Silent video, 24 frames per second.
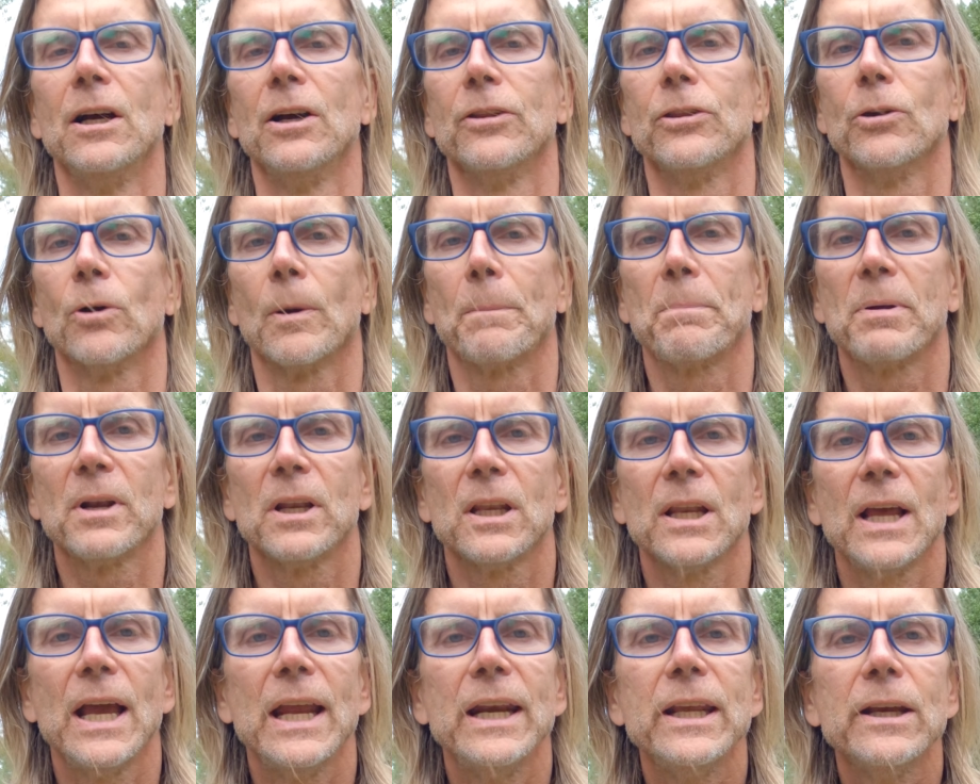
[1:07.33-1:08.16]
There are
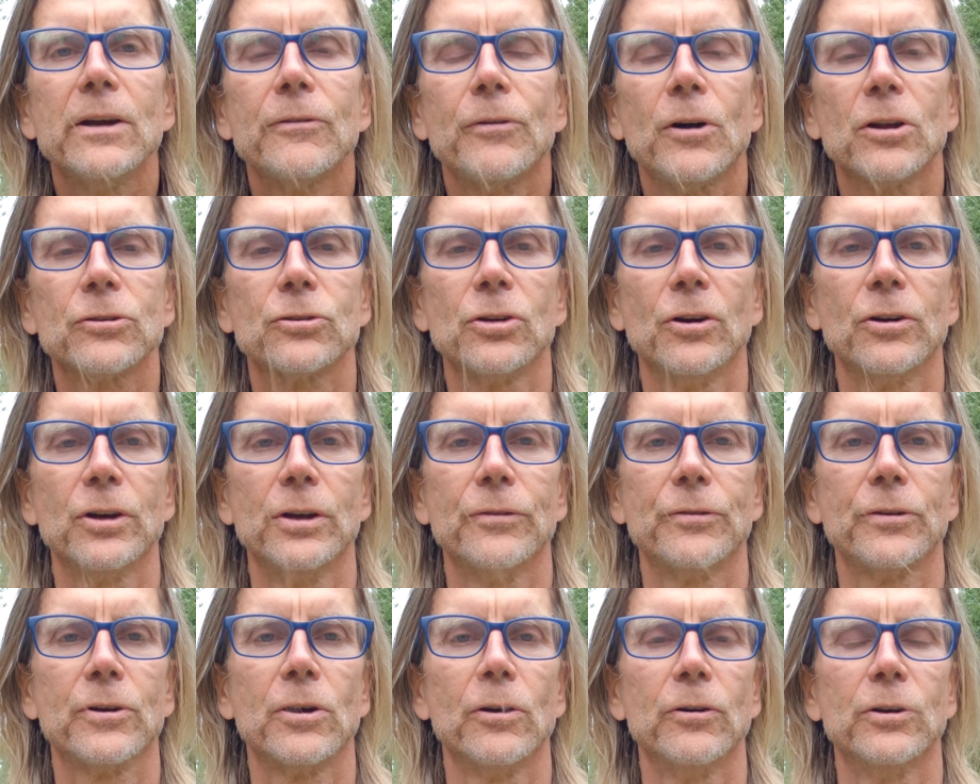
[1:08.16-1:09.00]
plenty of
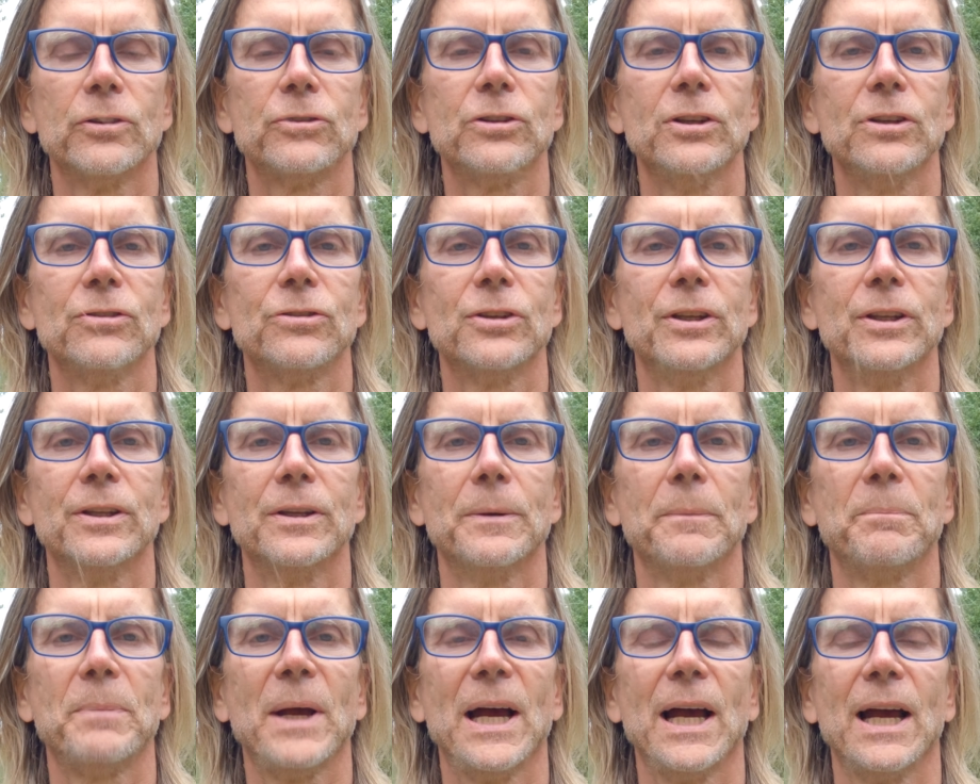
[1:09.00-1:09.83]
alternative currencies in
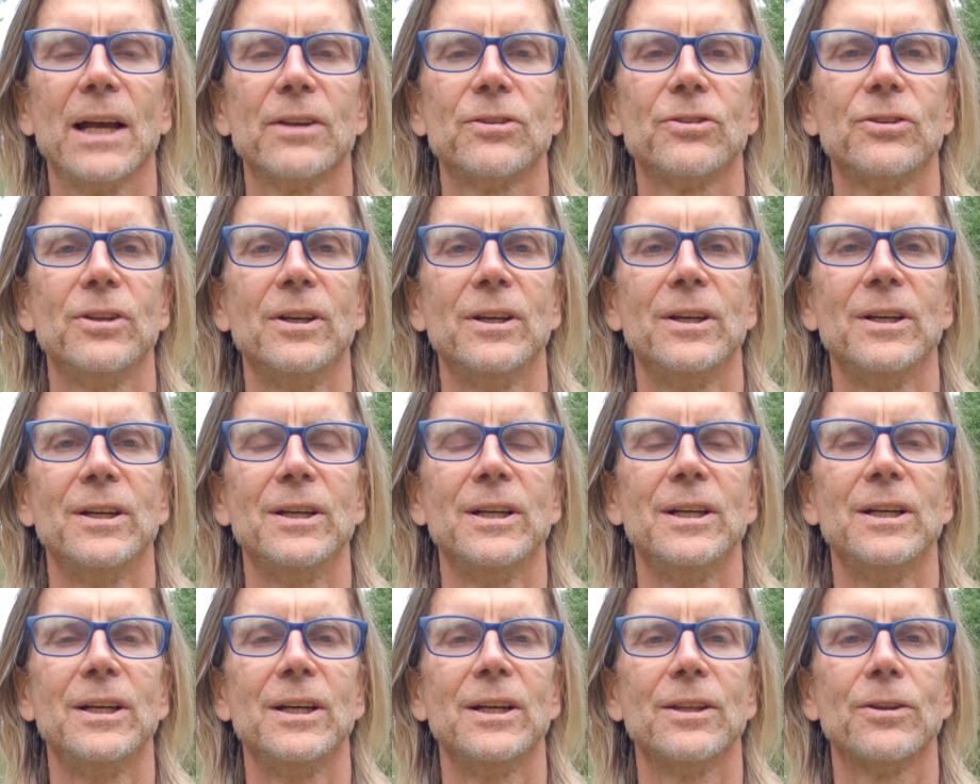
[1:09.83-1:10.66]
the past.
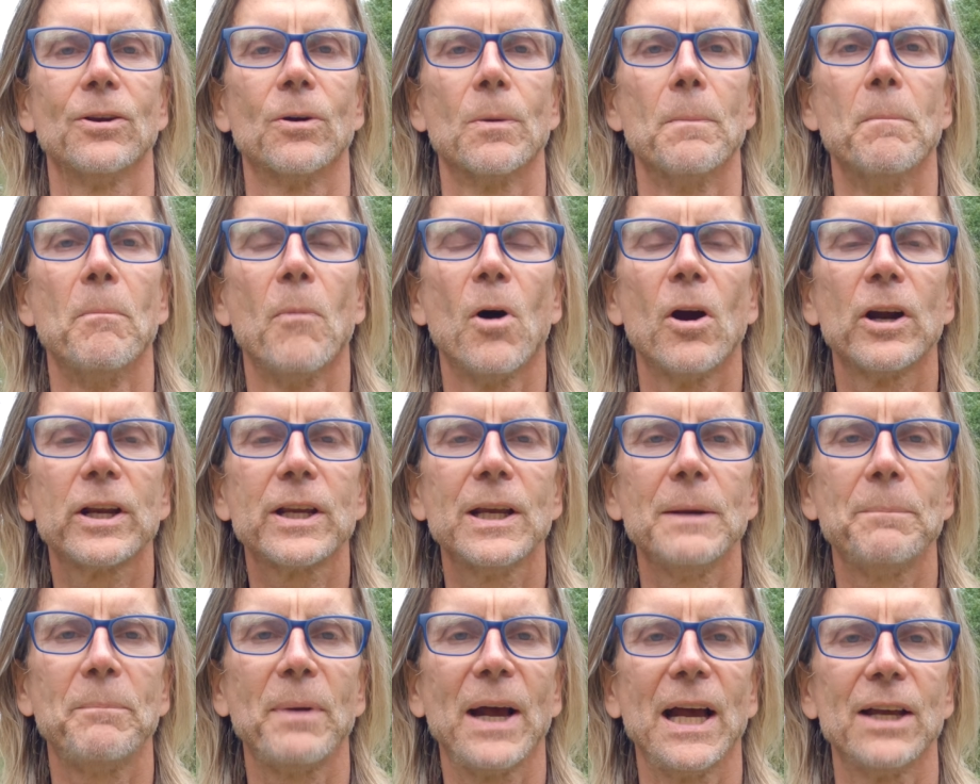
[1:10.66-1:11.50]
There are
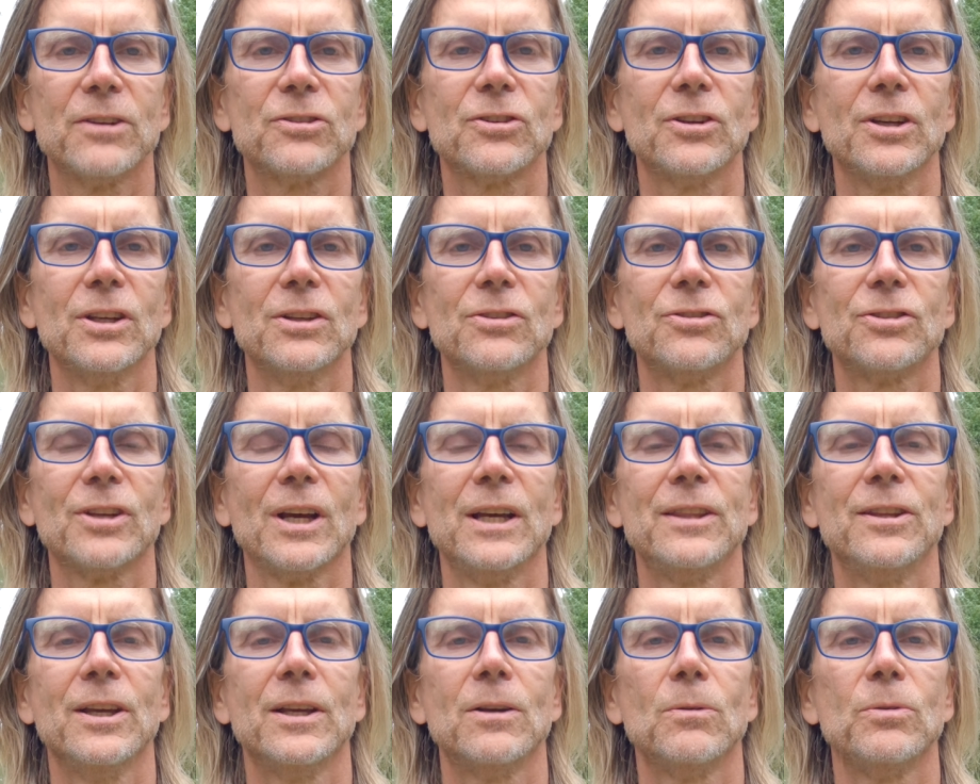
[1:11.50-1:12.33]
market baskets.
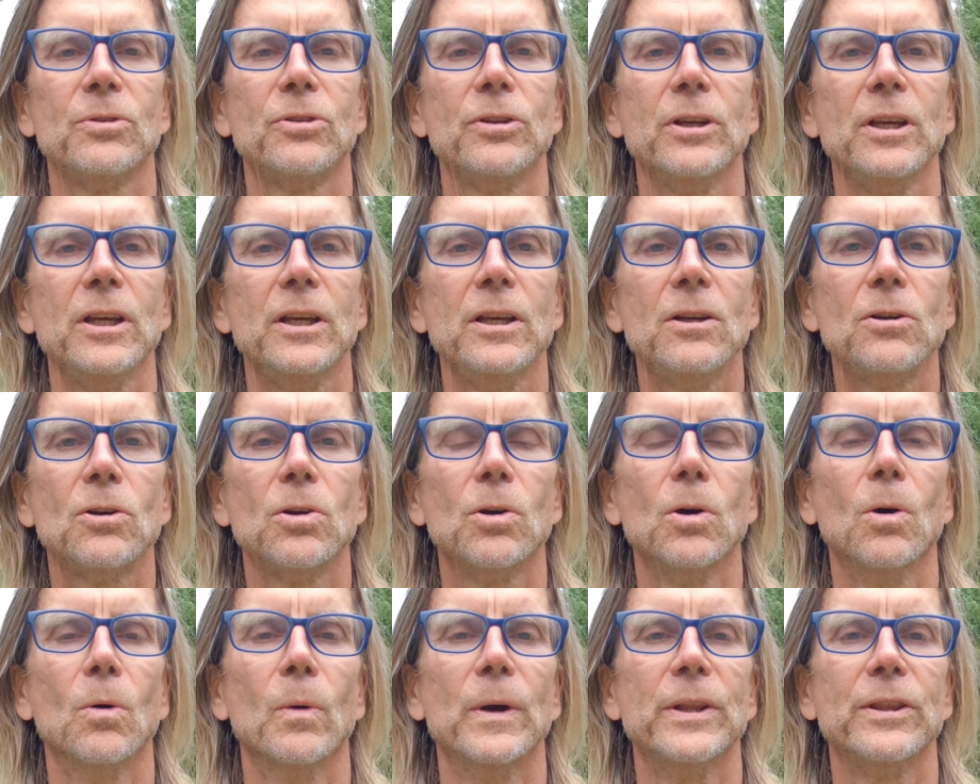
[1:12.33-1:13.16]
I think it was the
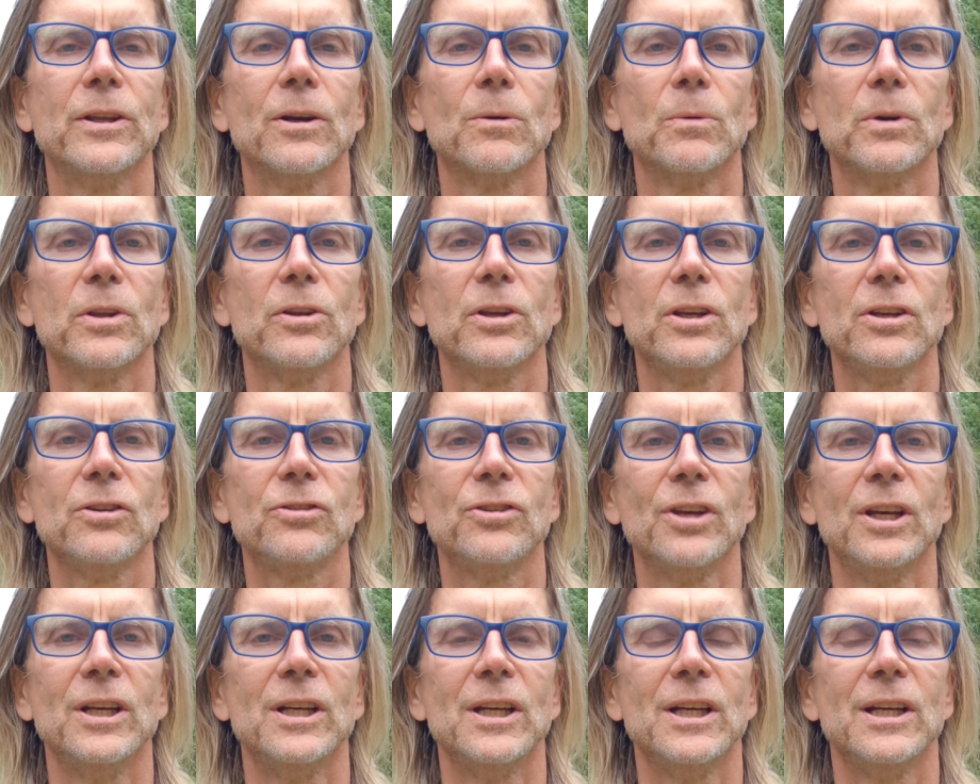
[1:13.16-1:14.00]
ICU, and there were these